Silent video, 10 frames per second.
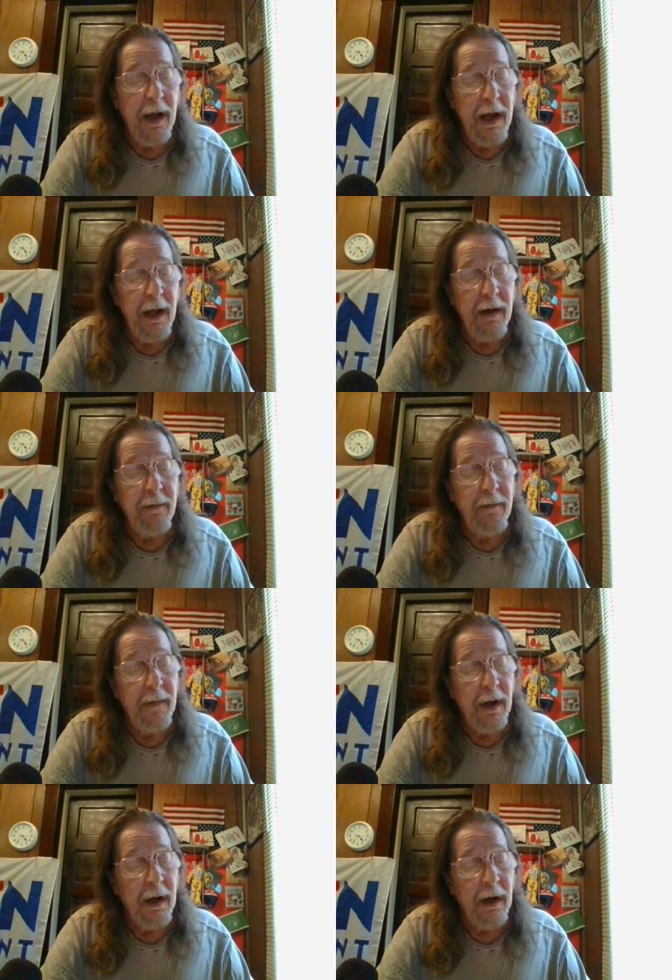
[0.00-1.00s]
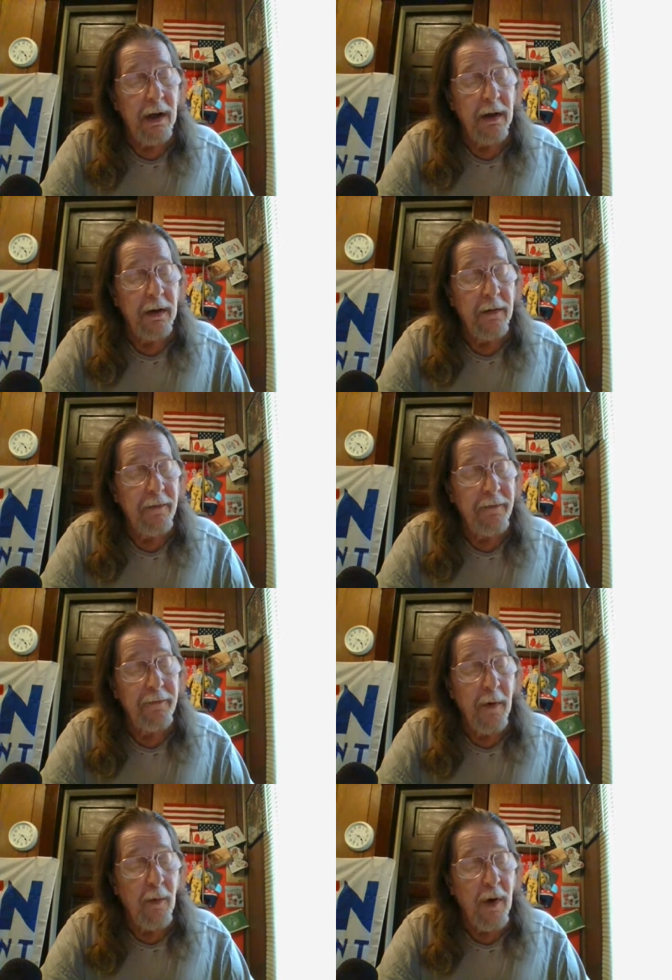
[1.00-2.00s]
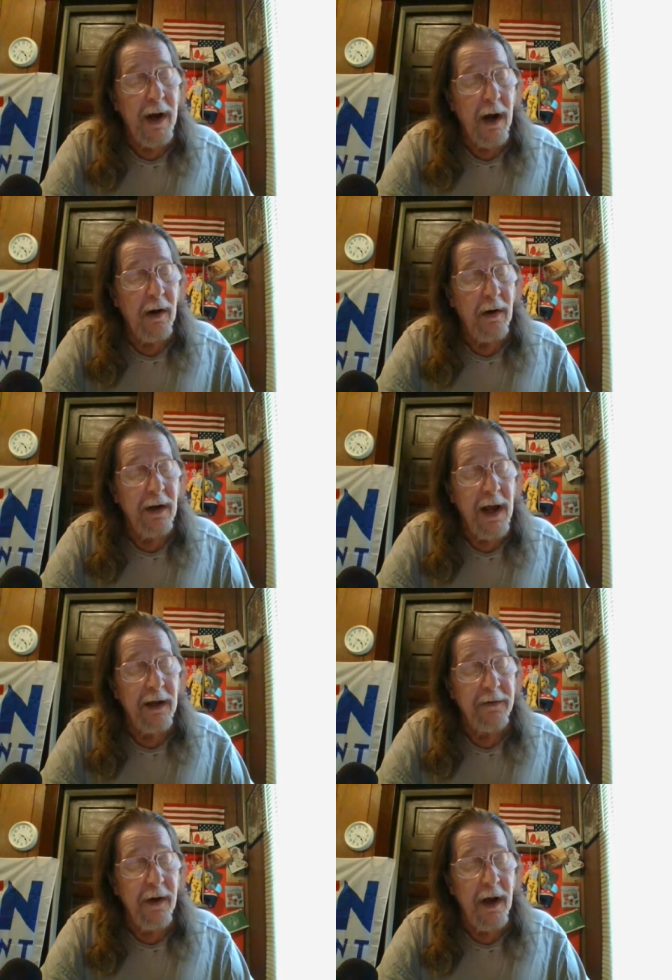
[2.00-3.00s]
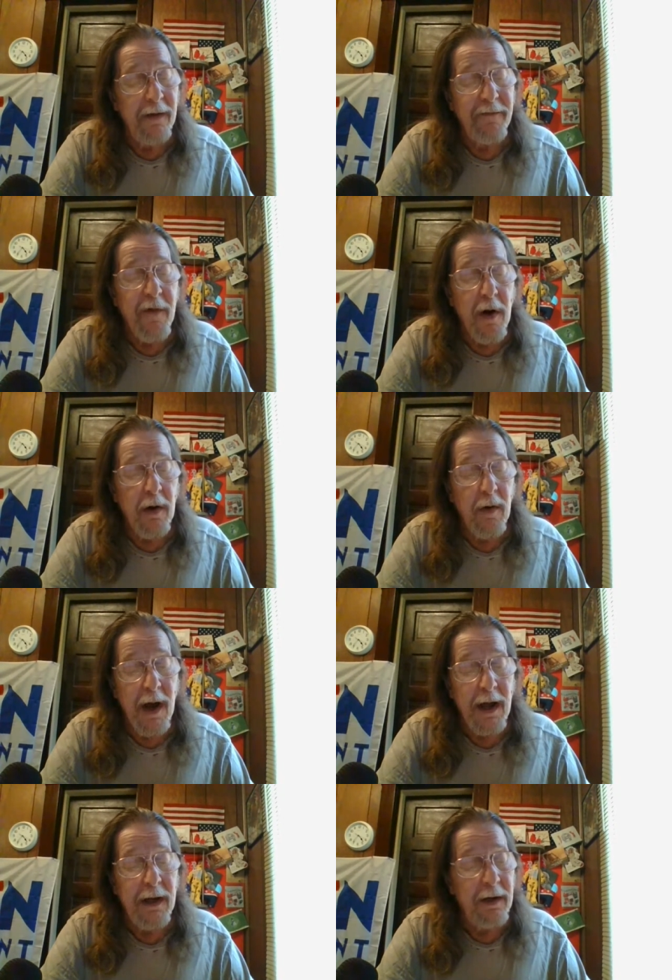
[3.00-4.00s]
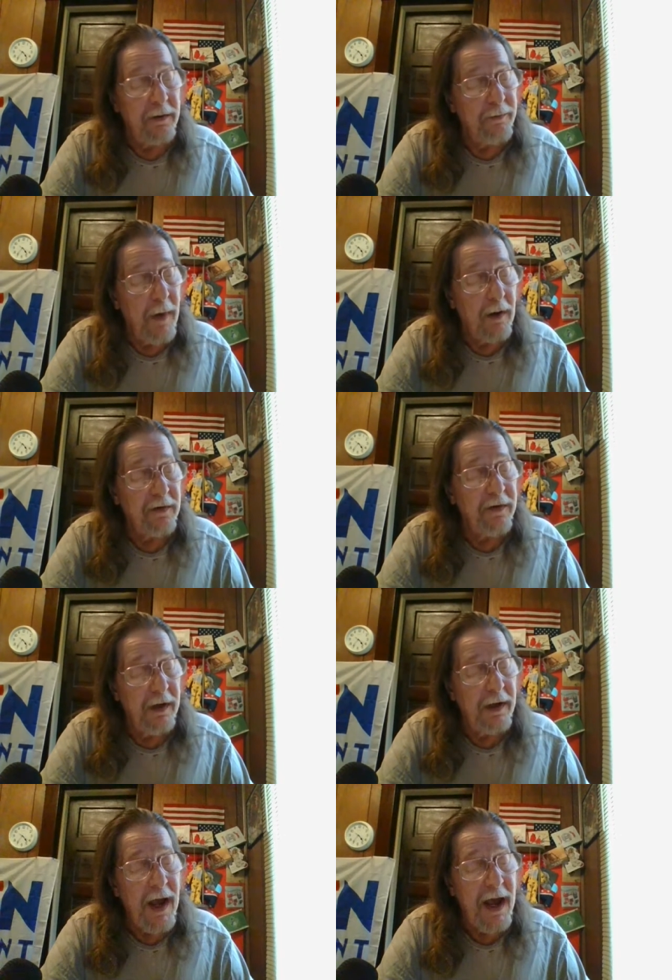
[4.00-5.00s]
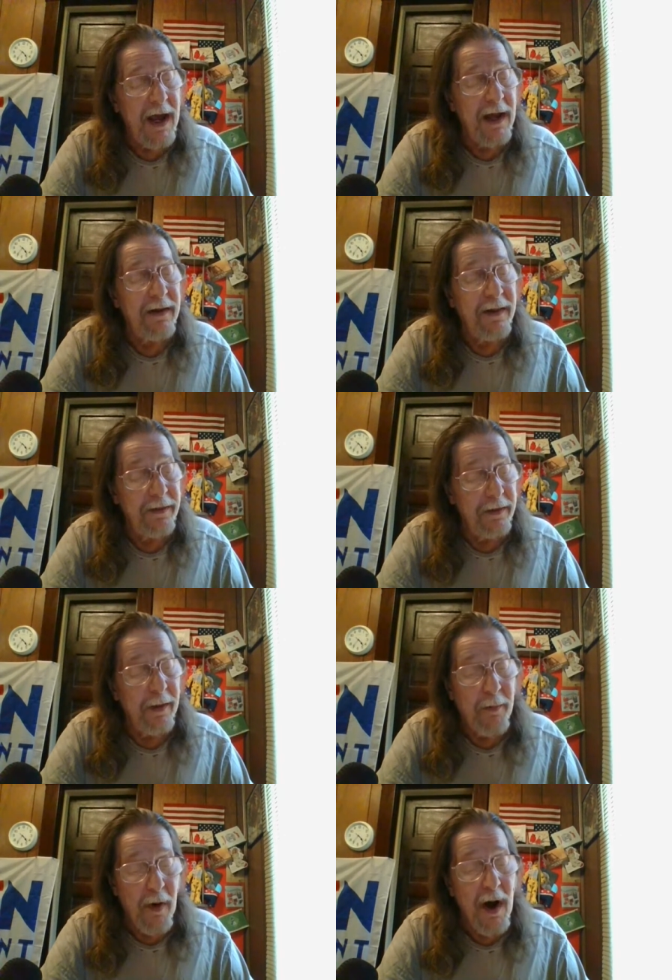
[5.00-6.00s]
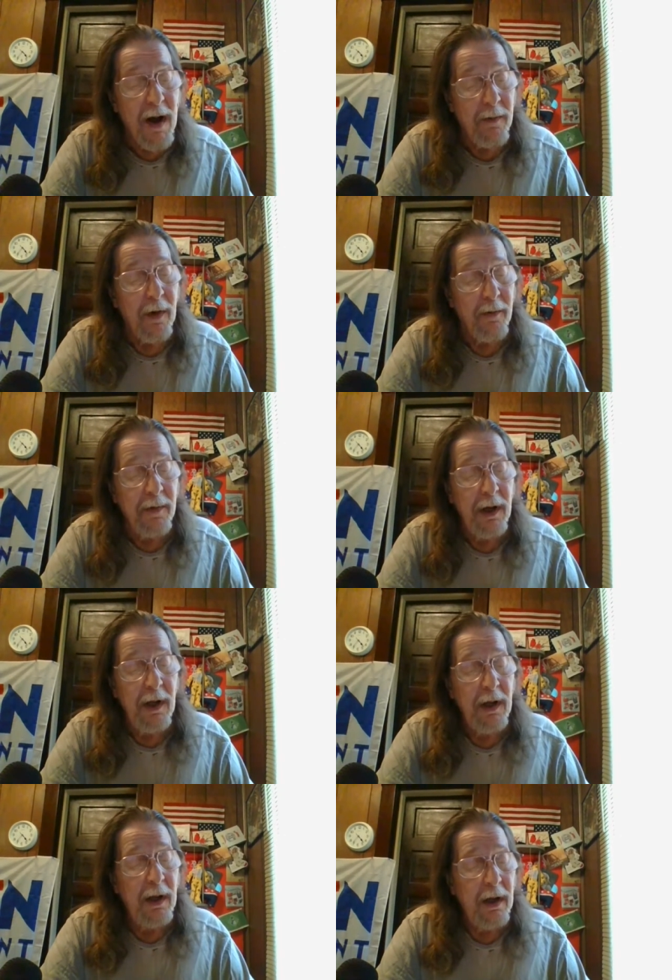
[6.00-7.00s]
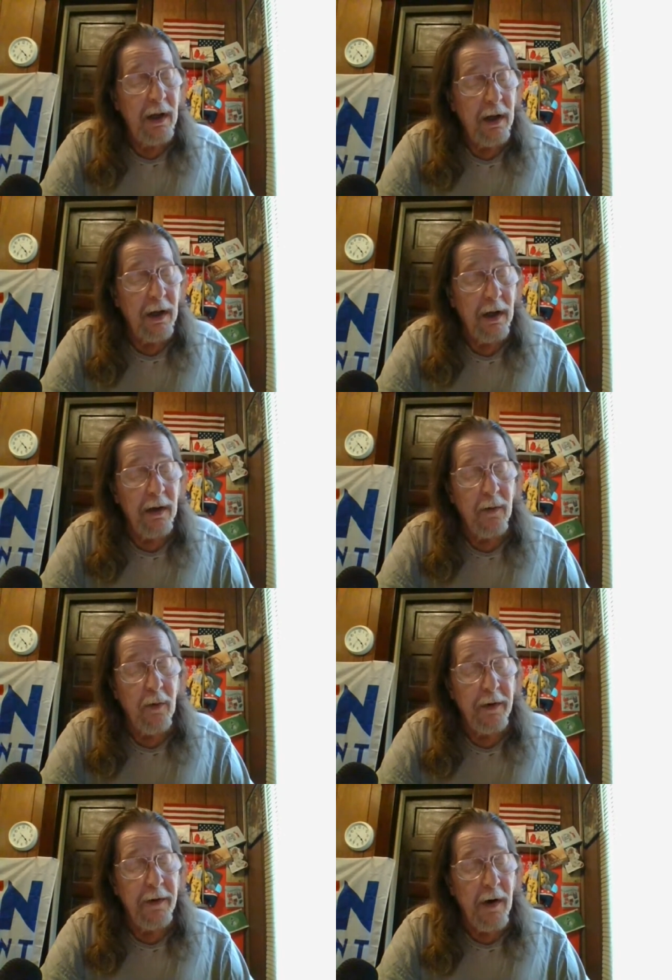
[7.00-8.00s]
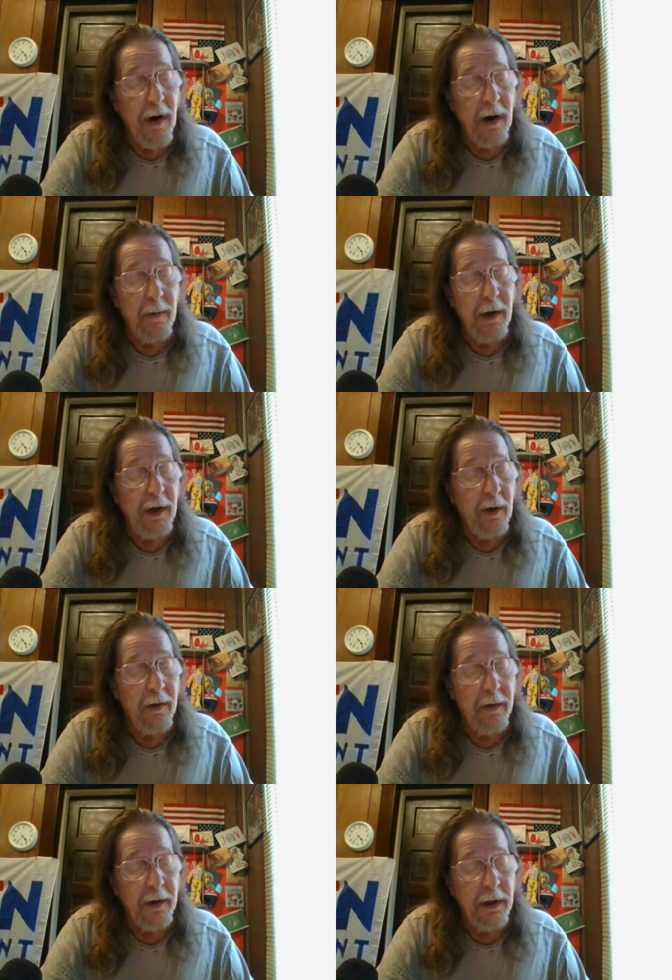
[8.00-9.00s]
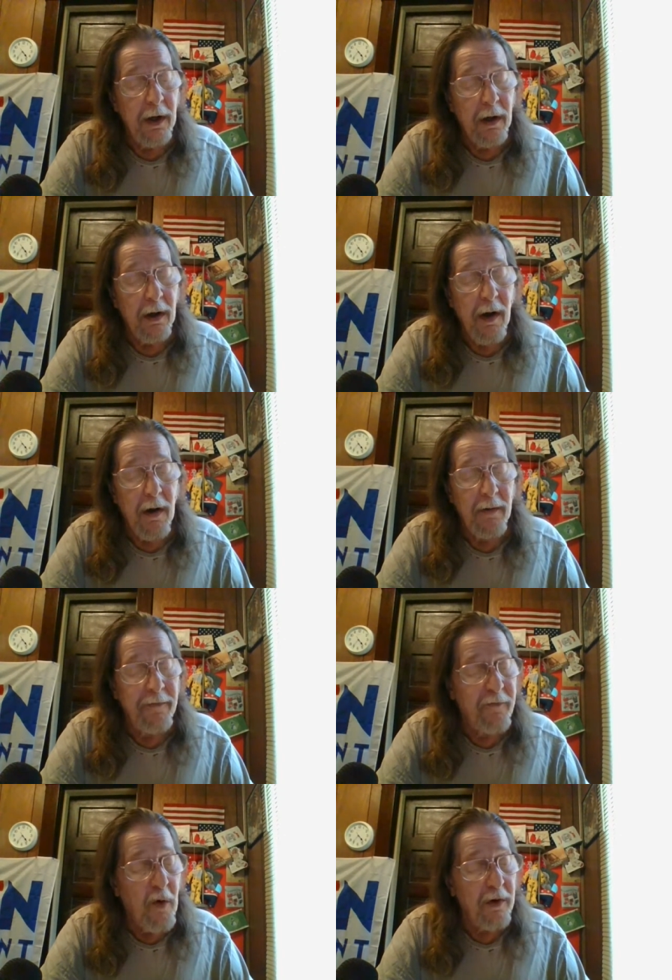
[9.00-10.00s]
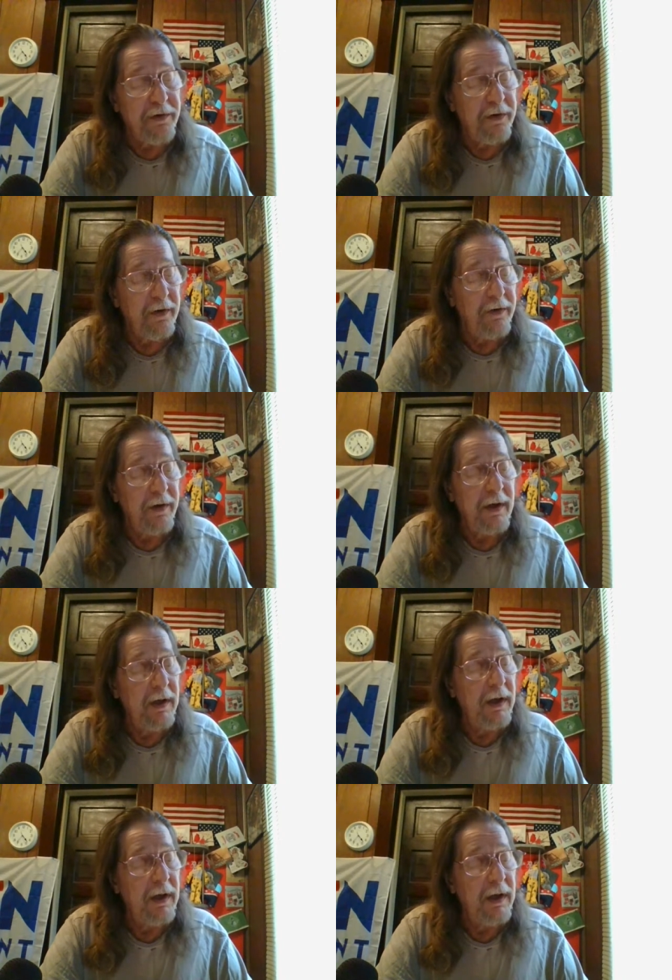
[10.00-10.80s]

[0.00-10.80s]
And from what I heard last night, far right has mostly had the problem with the Army or the armed forces.